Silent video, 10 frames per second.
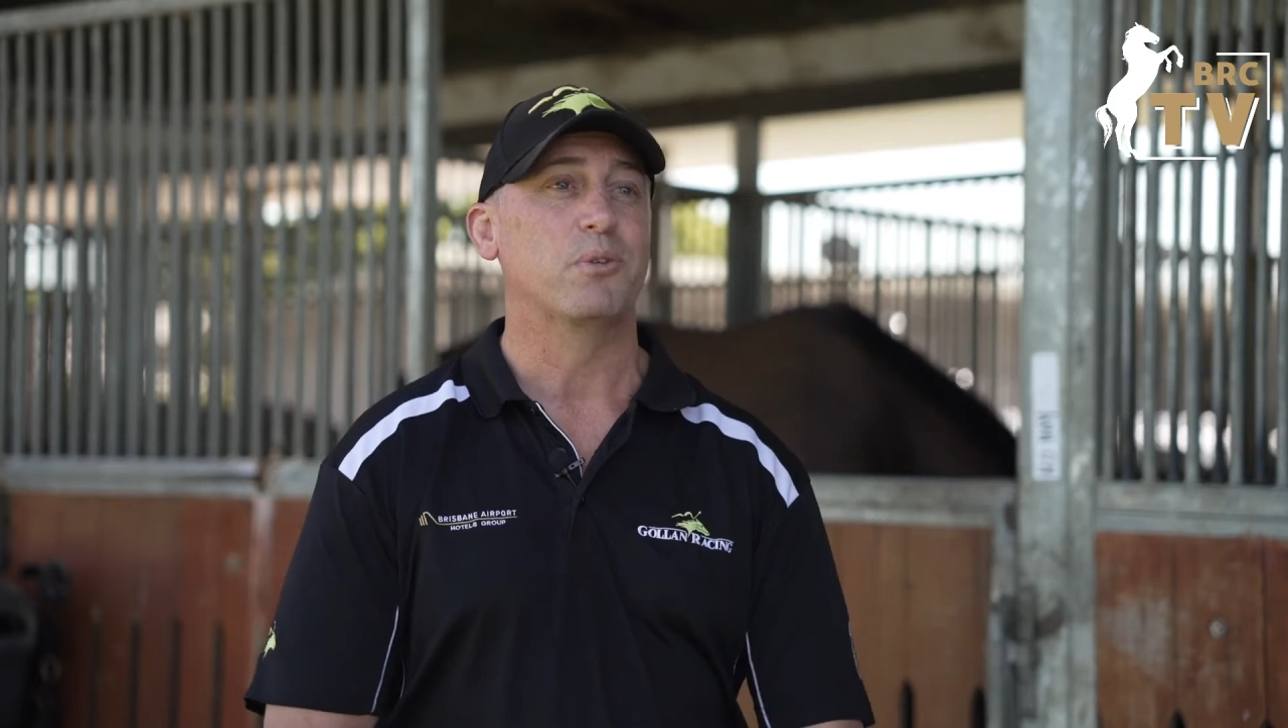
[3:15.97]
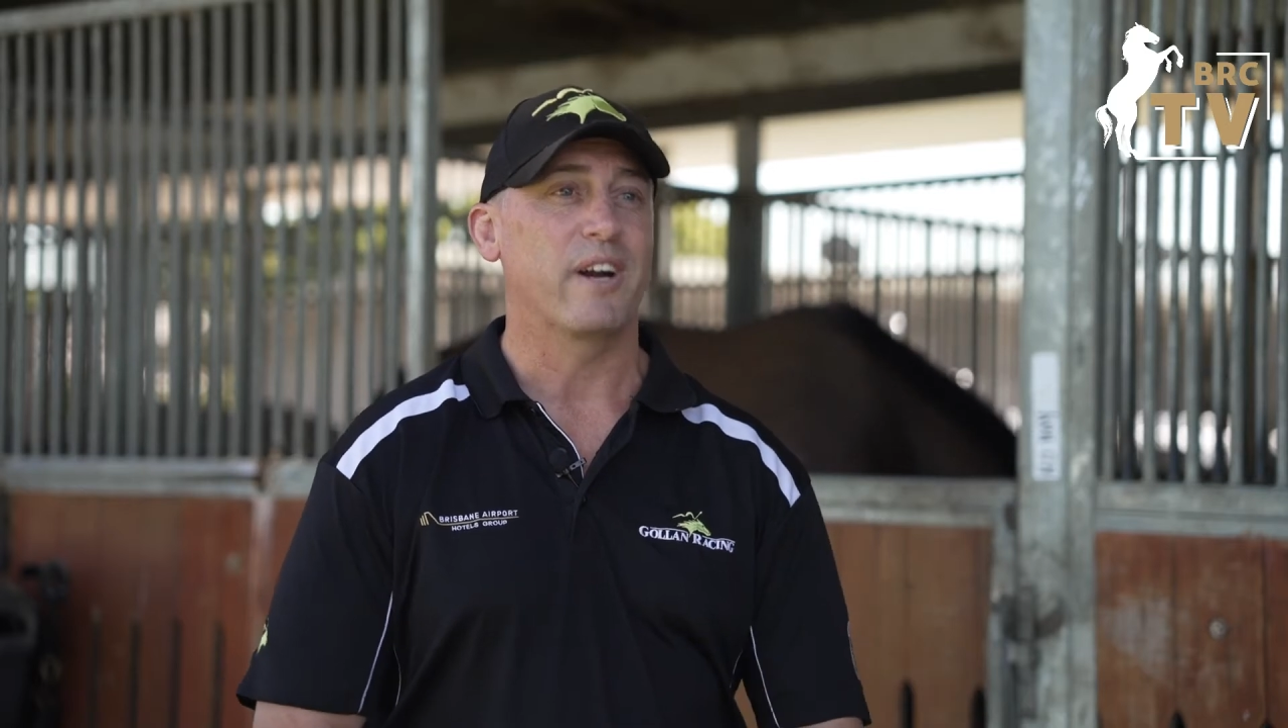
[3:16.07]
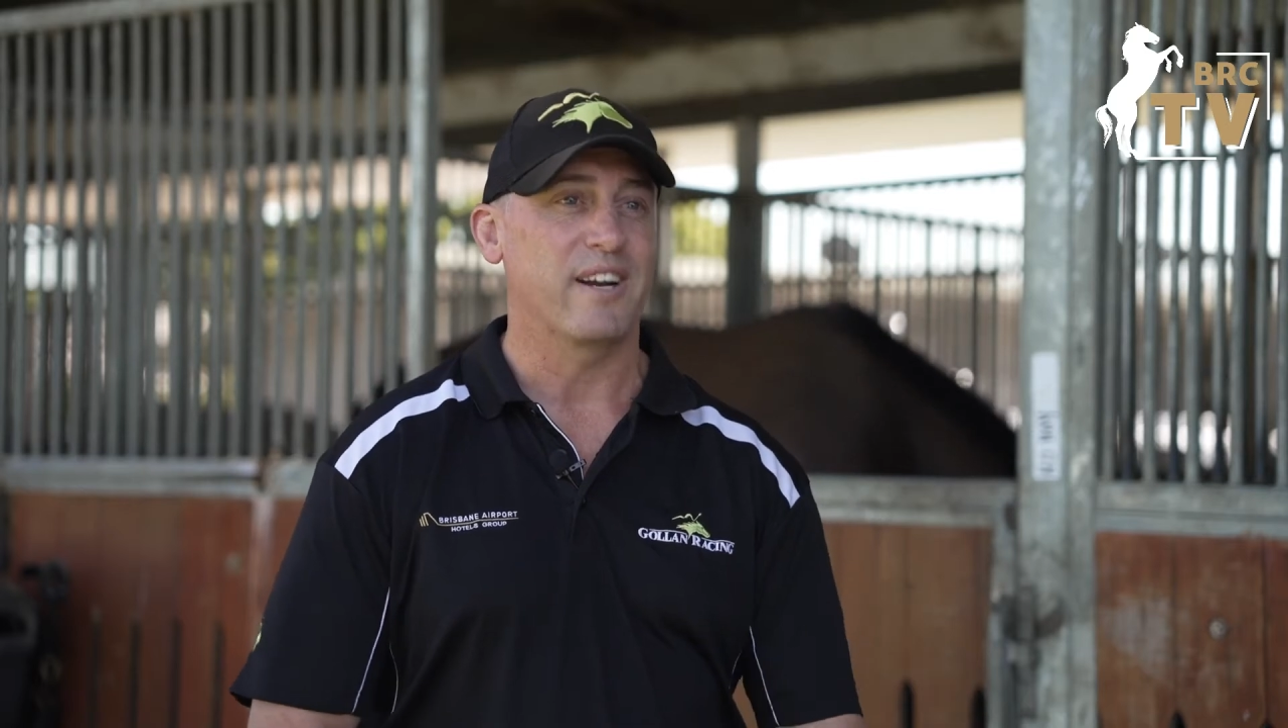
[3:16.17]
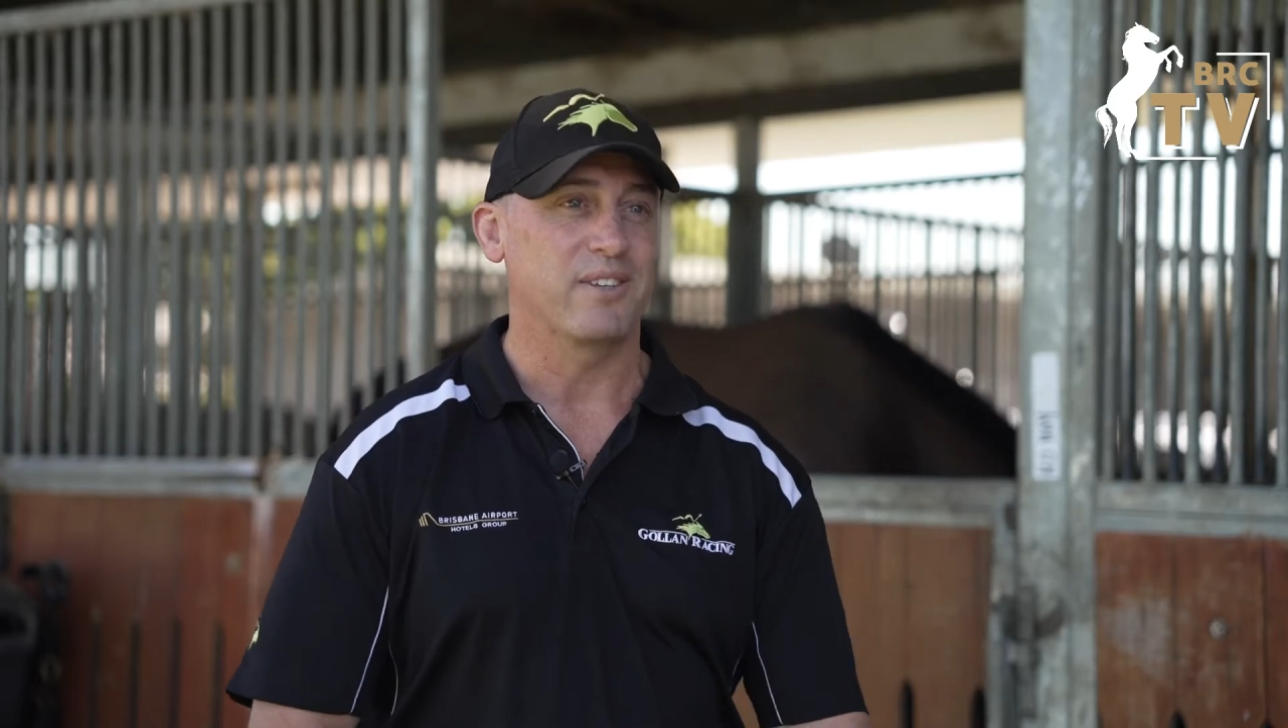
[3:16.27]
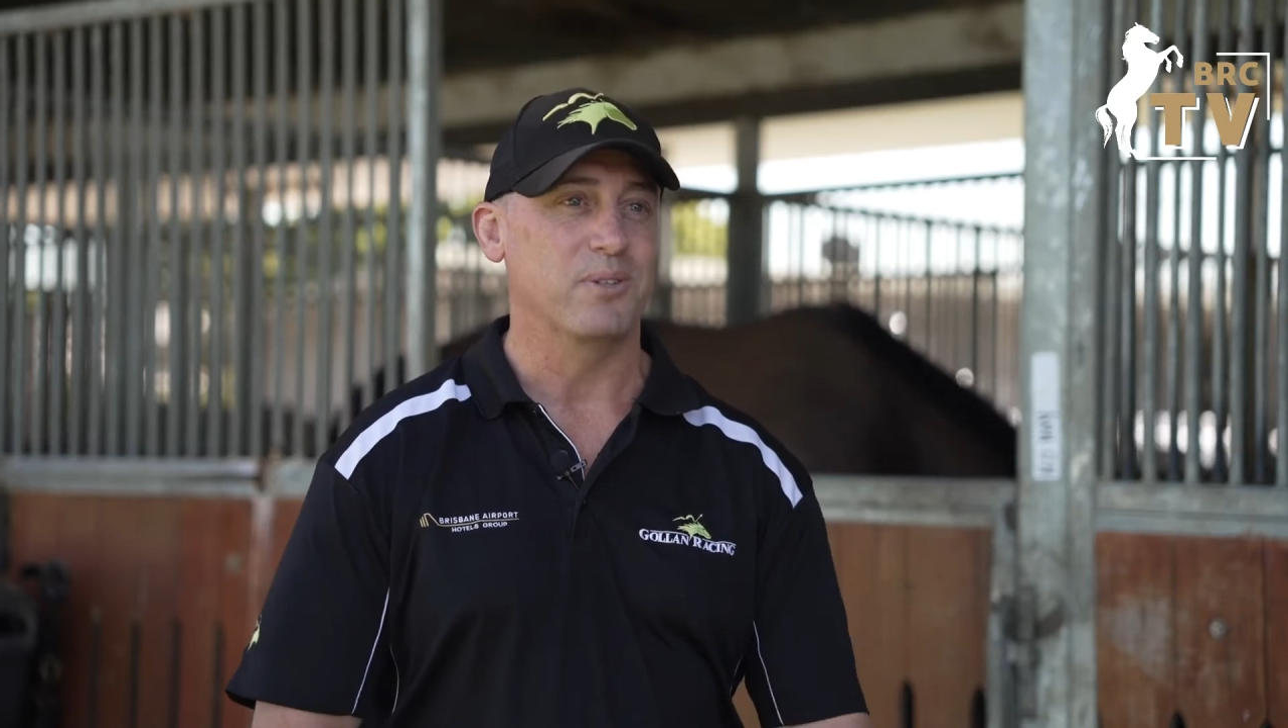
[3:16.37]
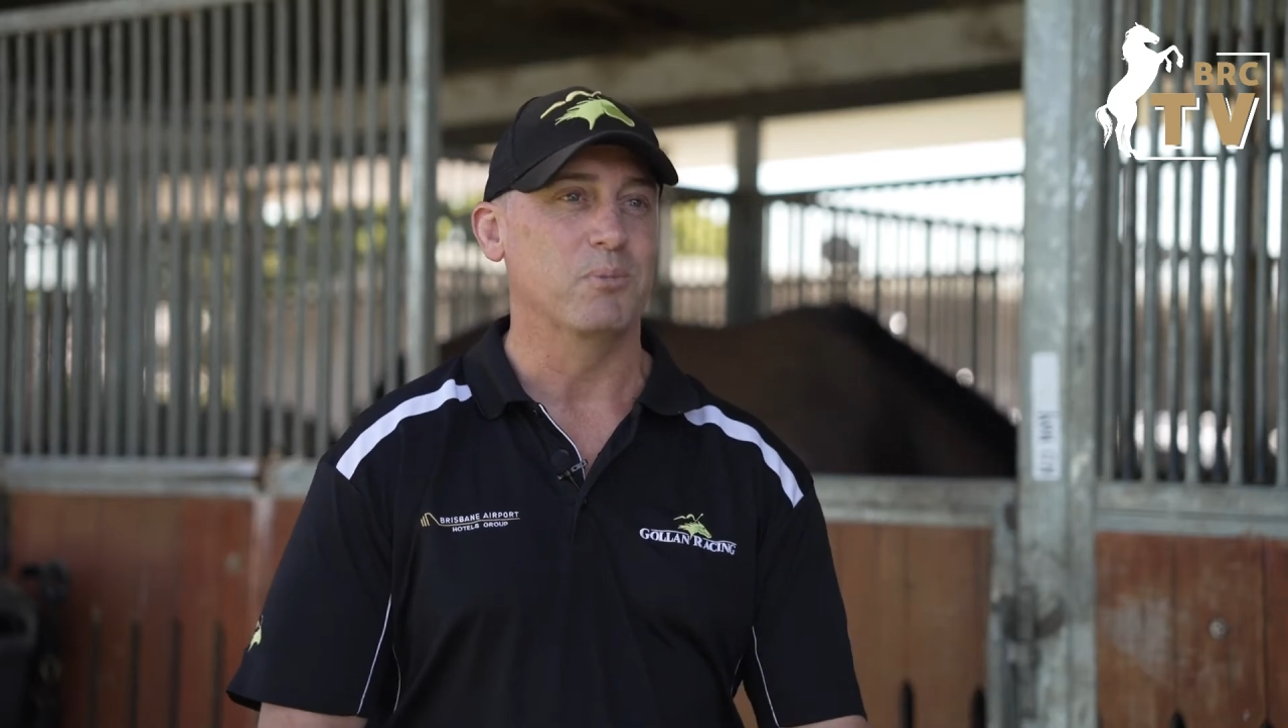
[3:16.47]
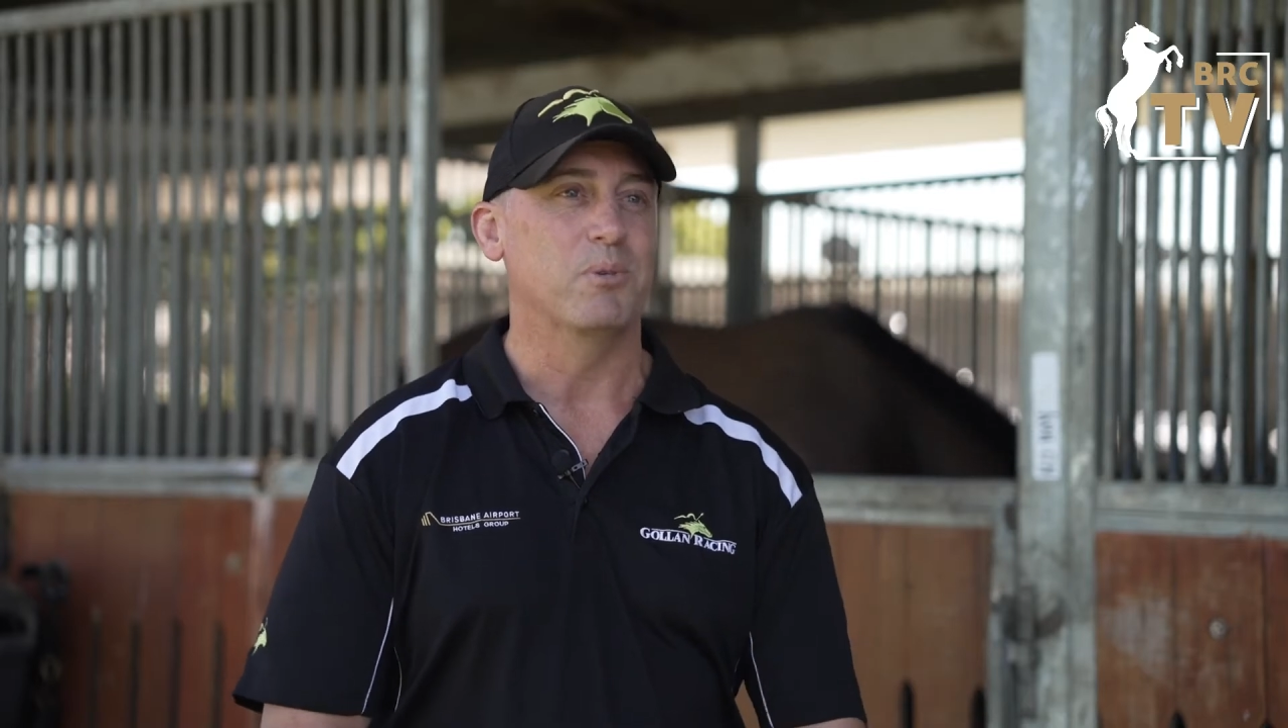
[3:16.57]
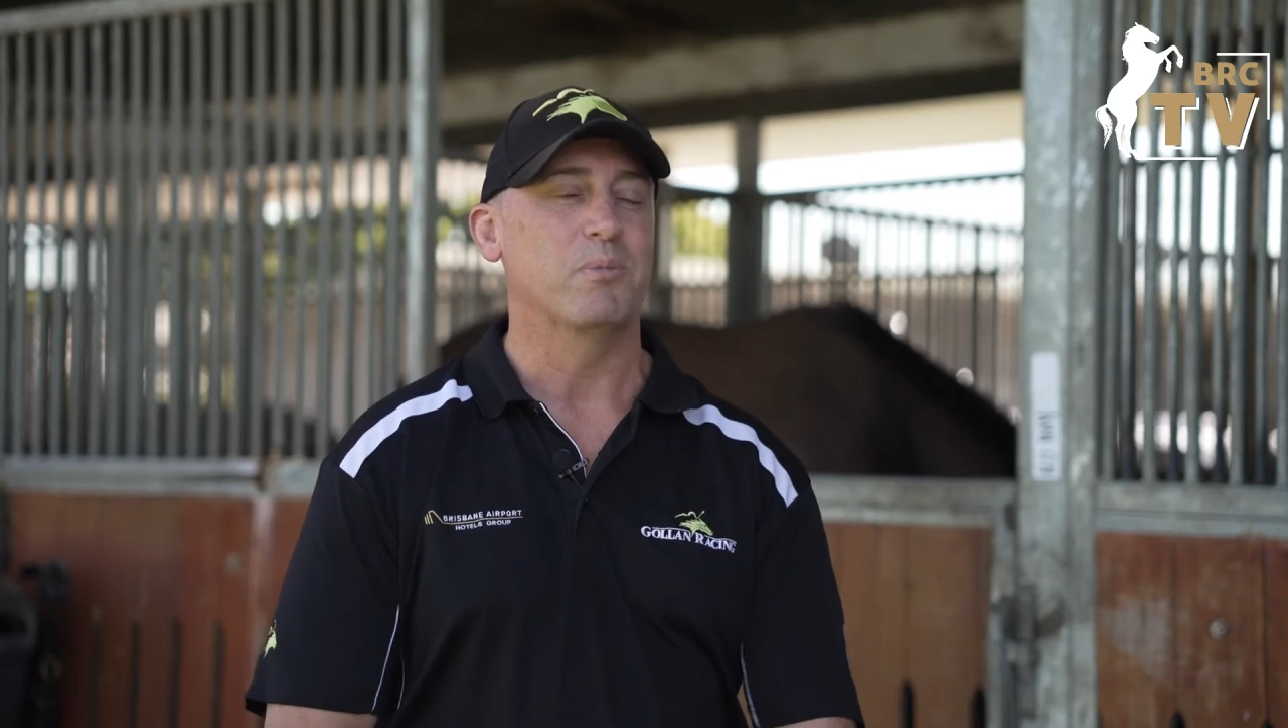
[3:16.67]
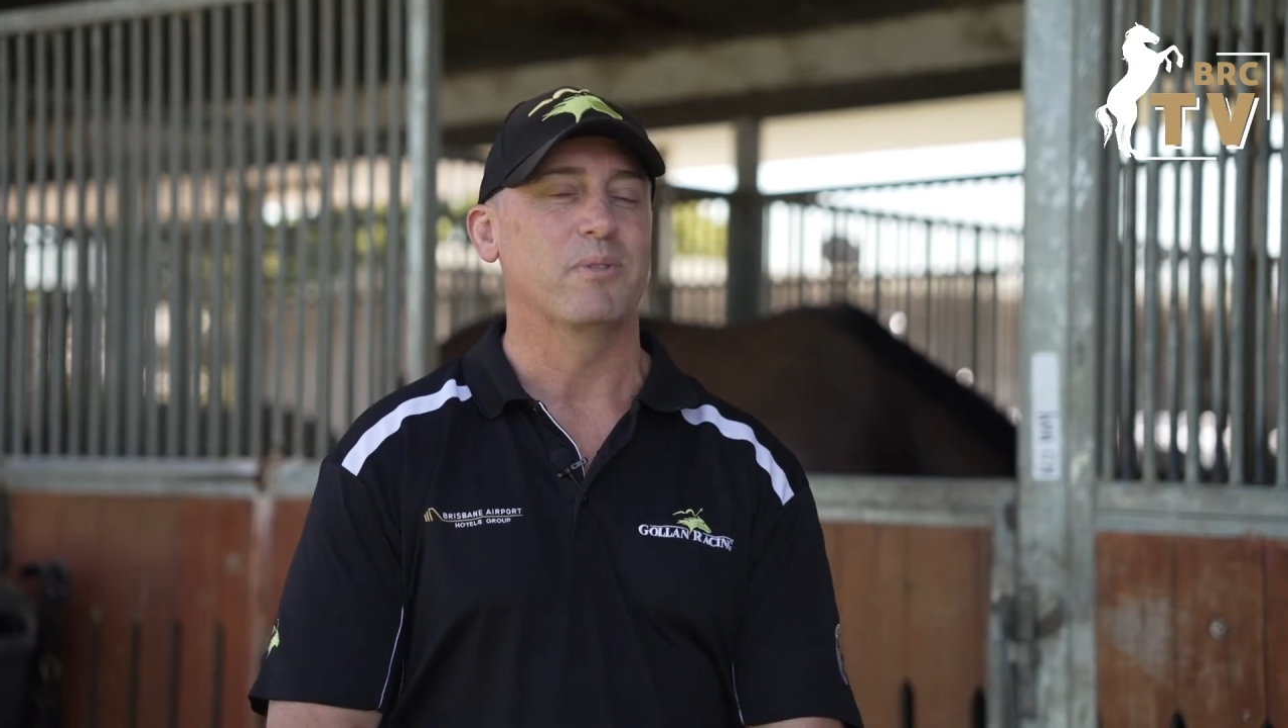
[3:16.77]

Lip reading: ground at Doomben,